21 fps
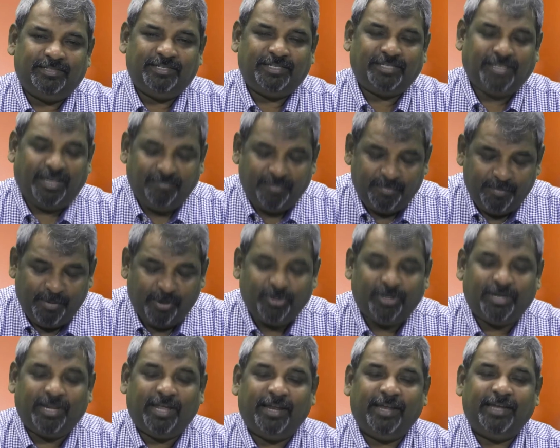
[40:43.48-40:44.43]
Shall we bow
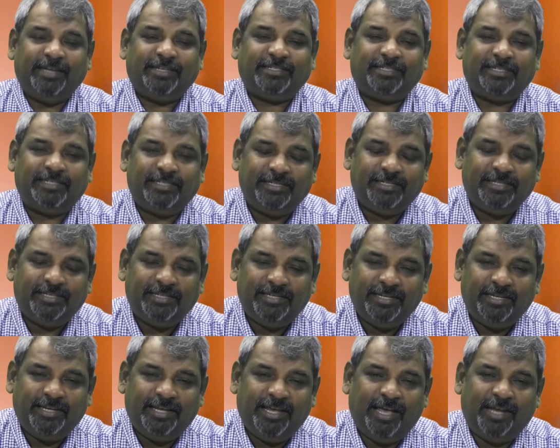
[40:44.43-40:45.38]
down our heads
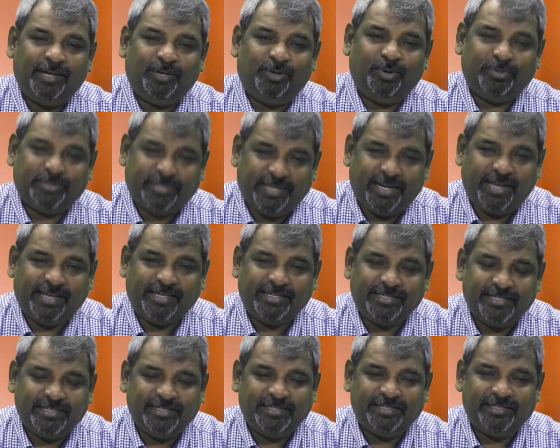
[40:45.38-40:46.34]
and close our
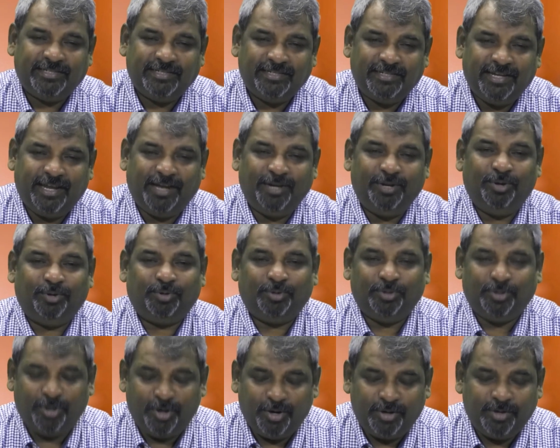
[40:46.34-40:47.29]
eyes and look
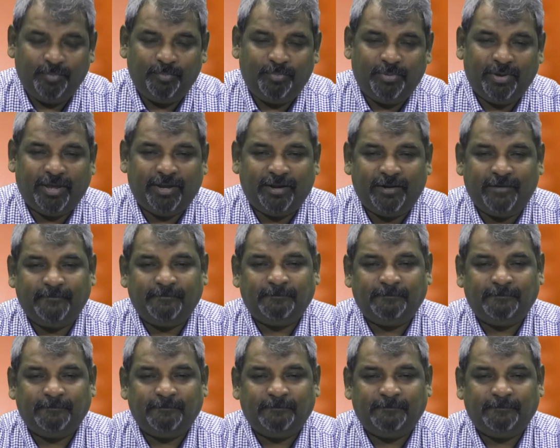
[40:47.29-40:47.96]
to the Lord in prayer?